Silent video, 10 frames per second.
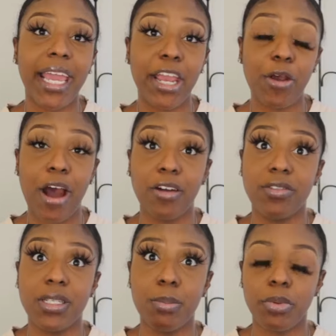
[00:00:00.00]
hair out
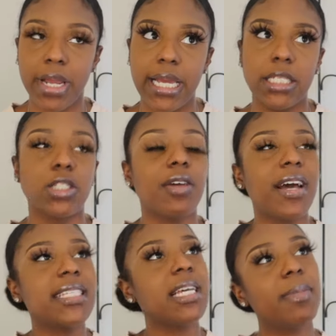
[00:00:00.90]
of some braids. So if
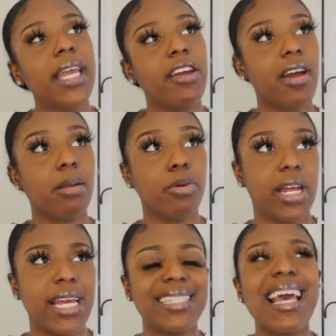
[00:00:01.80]
I take my hair out of
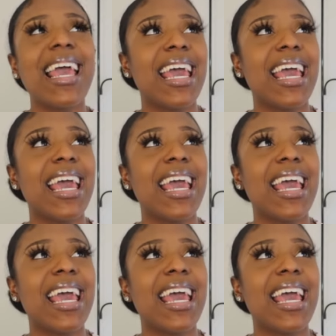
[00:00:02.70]
braids